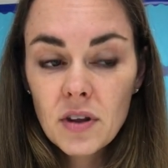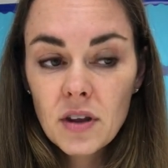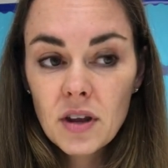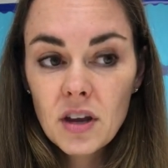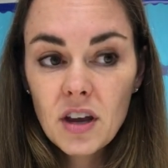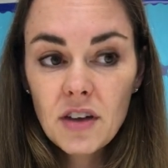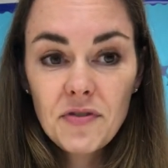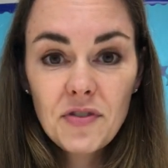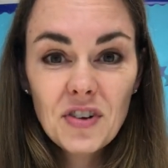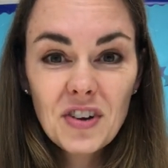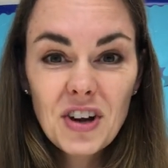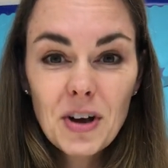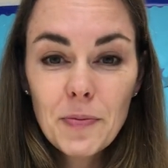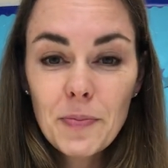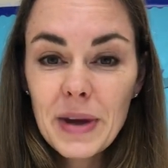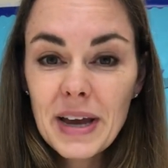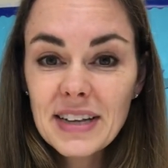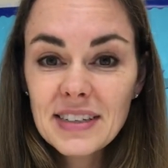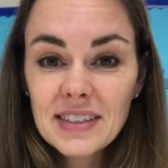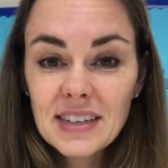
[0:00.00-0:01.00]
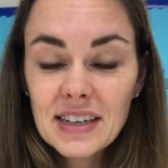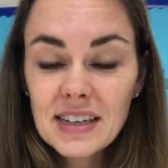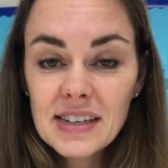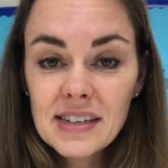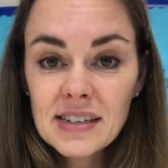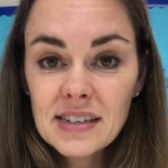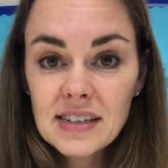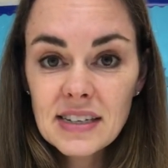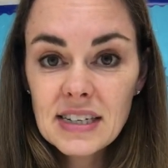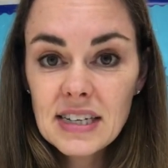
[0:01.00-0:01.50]
If your cabeza
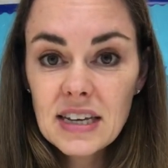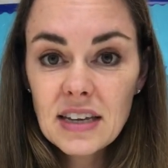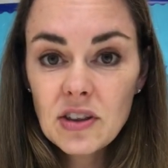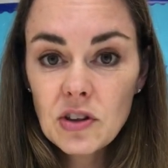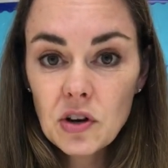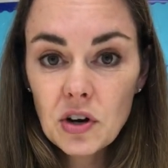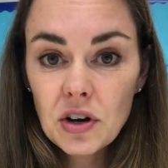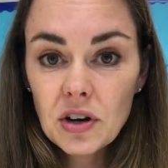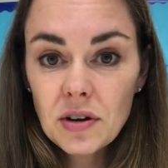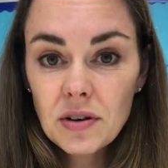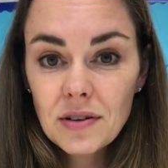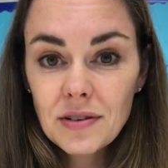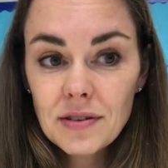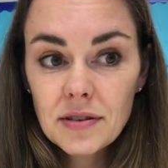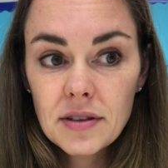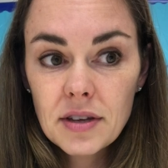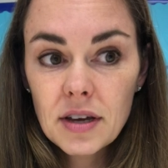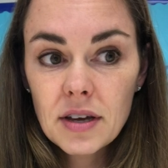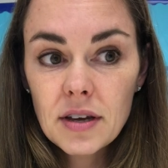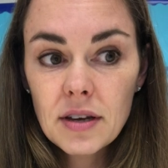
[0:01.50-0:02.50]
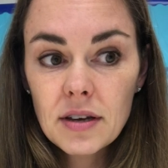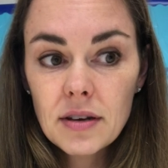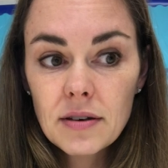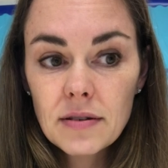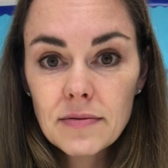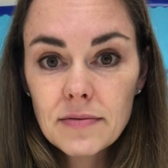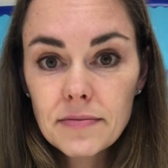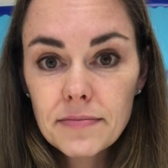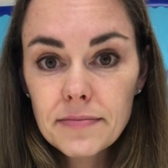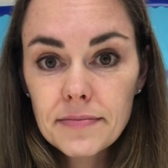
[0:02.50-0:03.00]
isn't either,
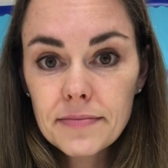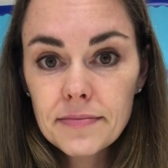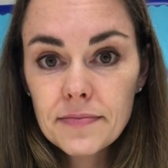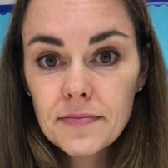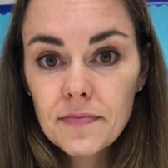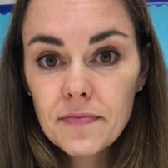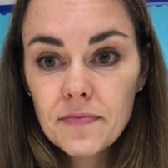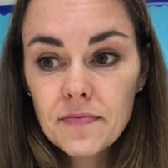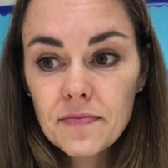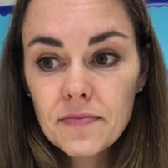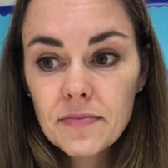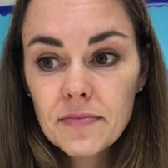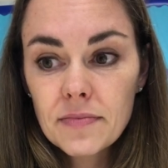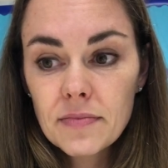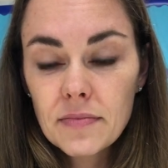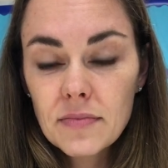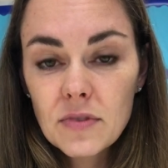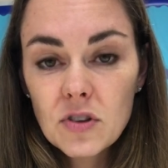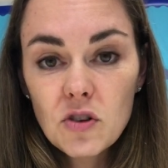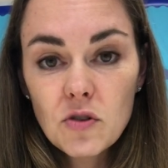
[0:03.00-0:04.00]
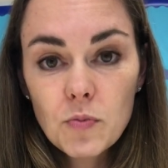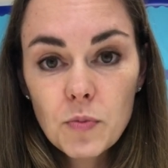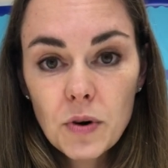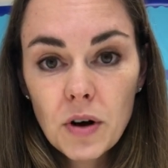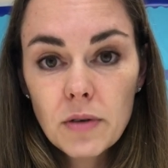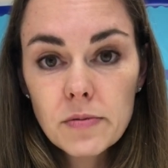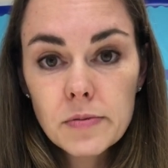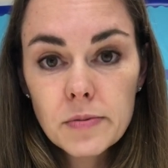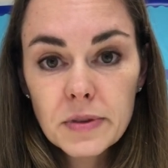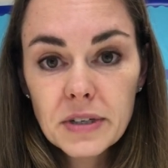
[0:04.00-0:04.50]
then you
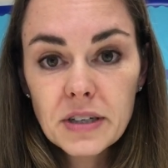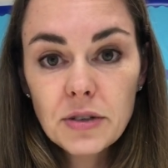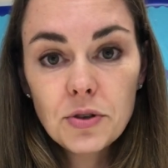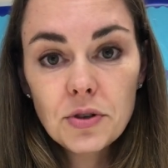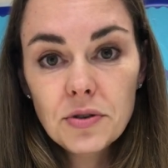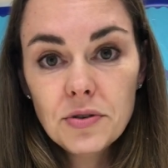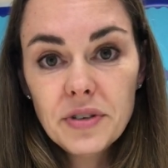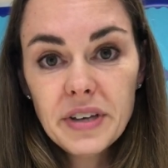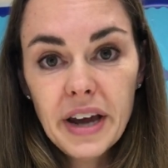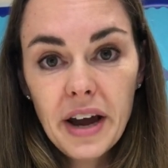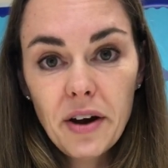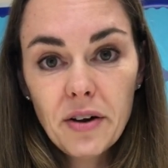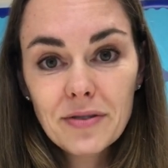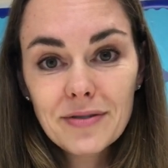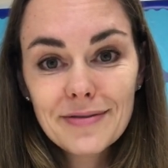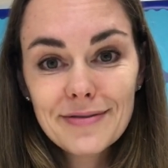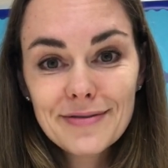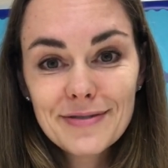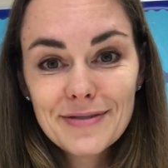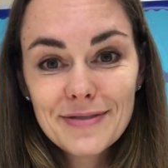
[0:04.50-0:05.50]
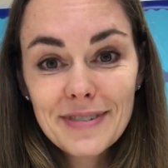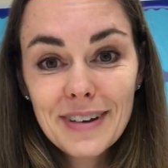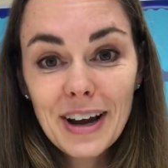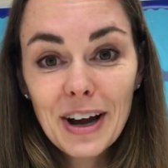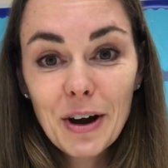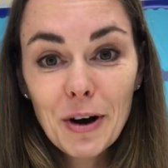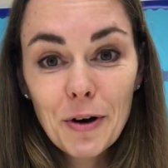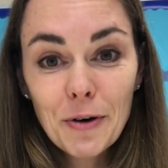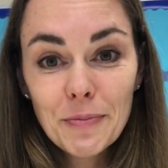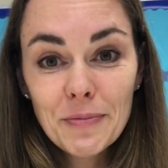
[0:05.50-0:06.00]
probably tuned out. I
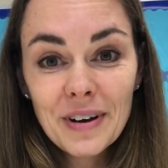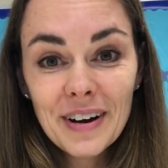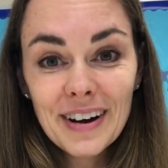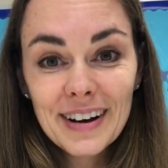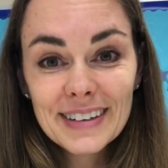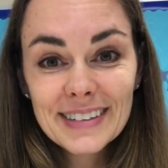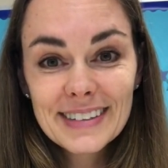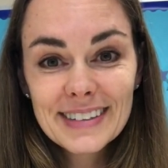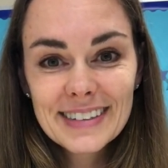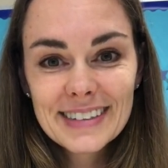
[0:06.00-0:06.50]
hope not.